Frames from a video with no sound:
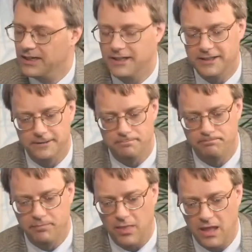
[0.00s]

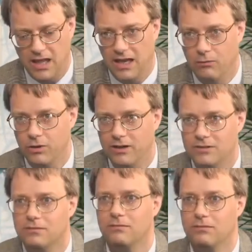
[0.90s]
and
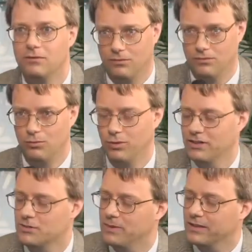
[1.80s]

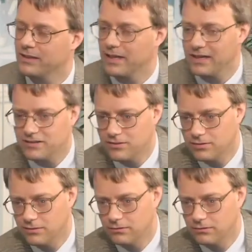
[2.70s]
we expect that